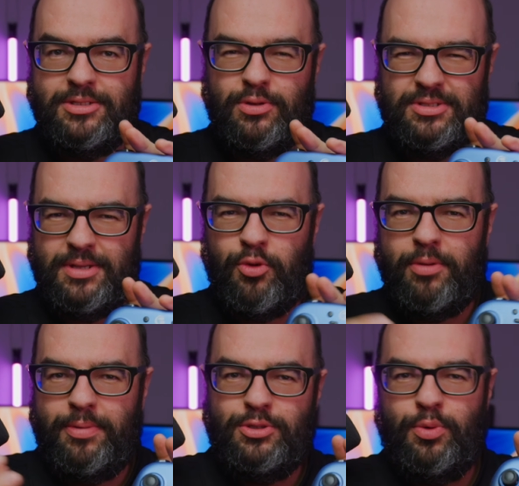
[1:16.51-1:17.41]
So it's somewhere
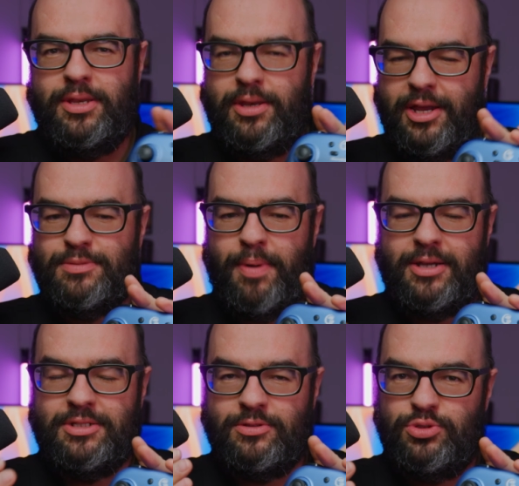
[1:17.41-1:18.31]
between an
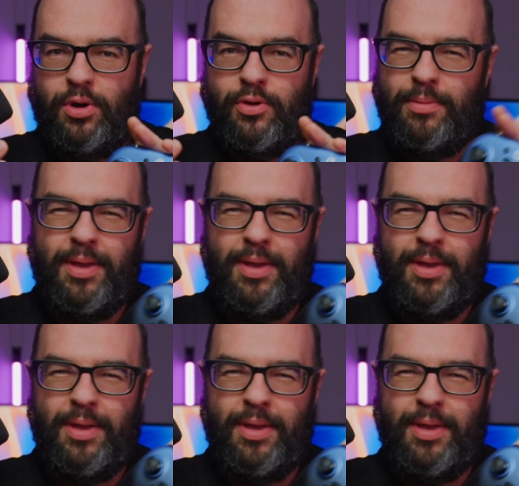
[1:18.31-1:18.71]
Xbox controller and